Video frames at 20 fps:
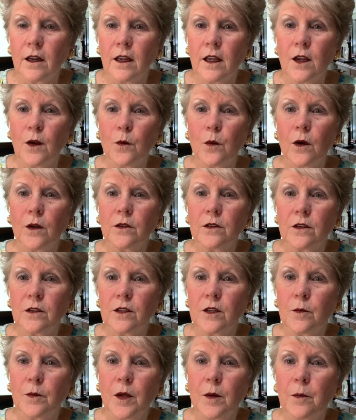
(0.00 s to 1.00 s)
He wants us
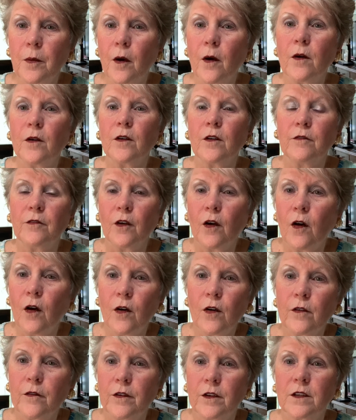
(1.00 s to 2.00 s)
to be part of the
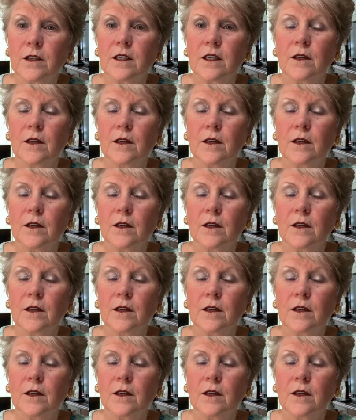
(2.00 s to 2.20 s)
harvest.